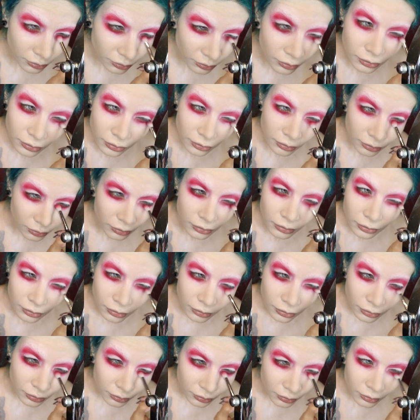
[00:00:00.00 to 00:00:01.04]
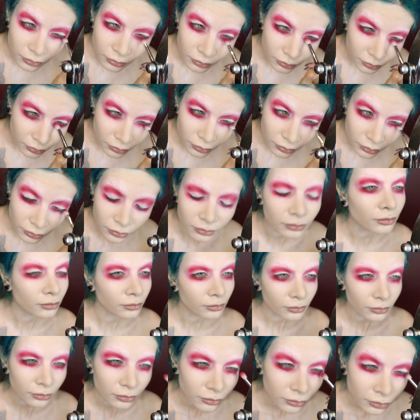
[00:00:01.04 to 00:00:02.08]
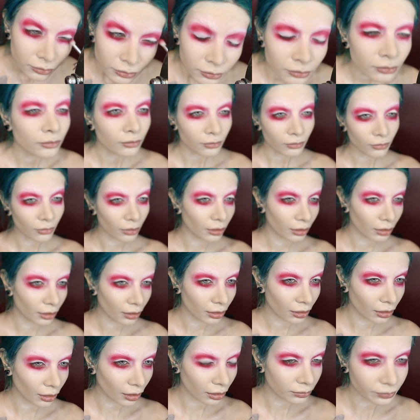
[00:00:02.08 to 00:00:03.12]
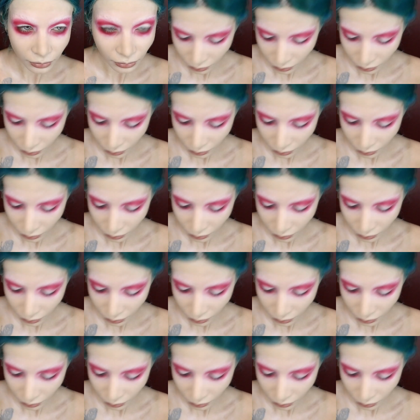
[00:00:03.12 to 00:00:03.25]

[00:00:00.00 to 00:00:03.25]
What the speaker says: Just pack that shadow on close to your lower eyelid.